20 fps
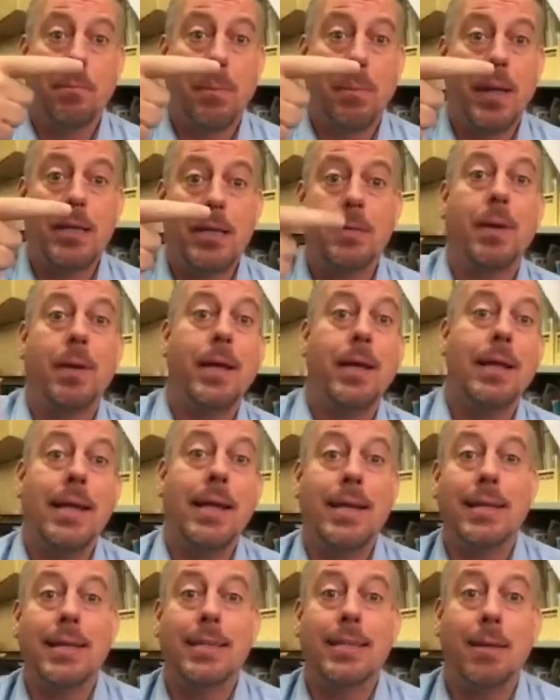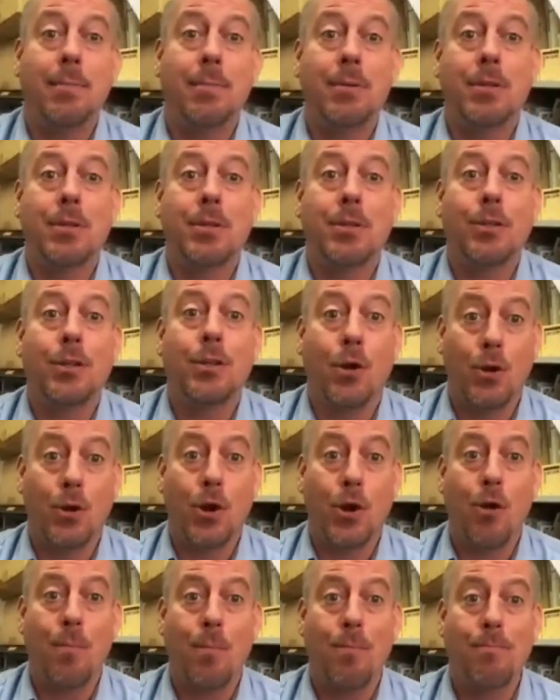
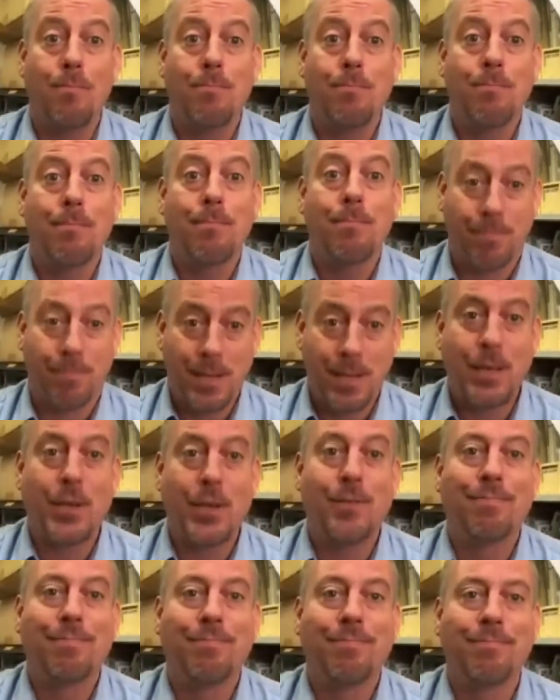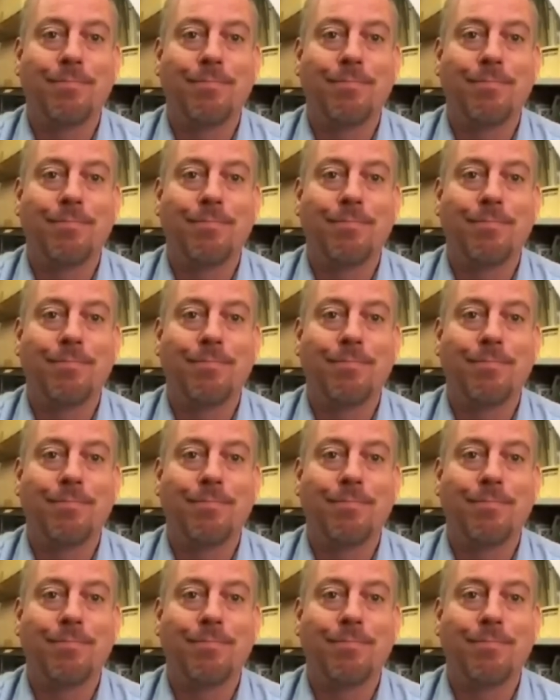peer-to-peer-lending-tips.com. Thank you.